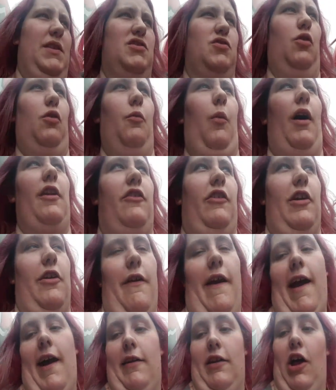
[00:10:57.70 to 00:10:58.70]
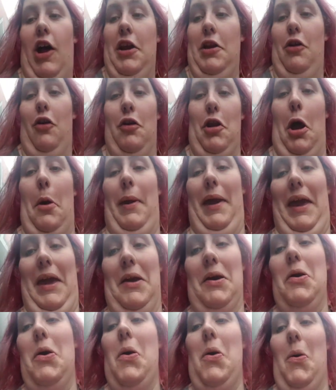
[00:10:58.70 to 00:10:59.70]
Just been sort of wandering around, like not
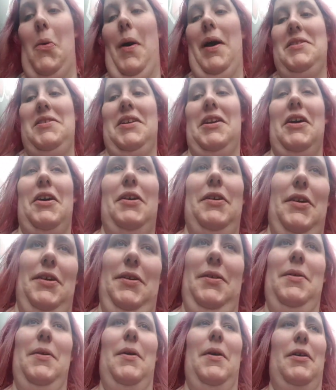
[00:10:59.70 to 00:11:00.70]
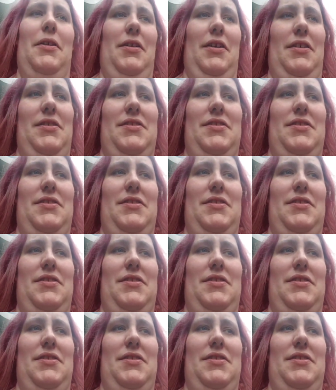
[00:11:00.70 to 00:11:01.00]
knowing where to go,